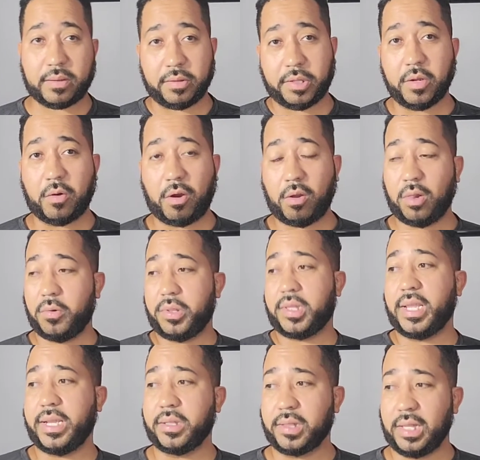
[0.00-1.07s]
So all those
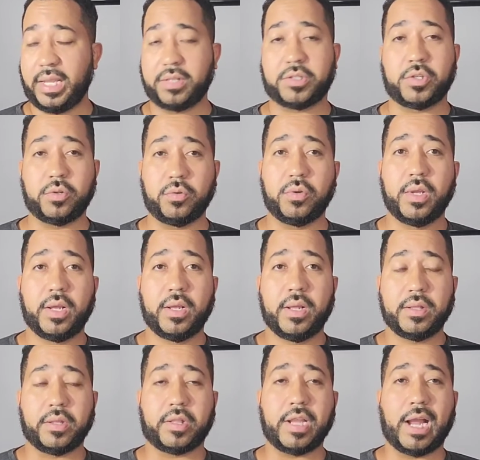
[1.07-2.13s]
things led to
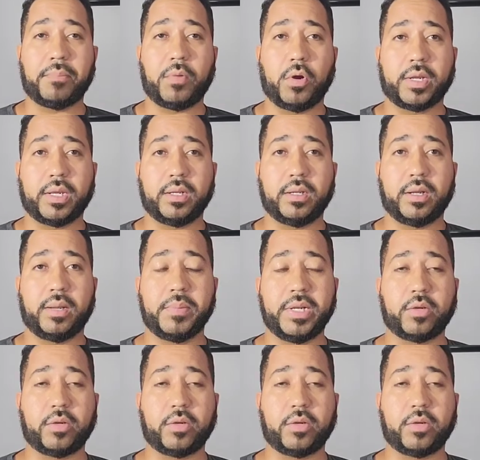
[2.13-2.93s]
the stock market um,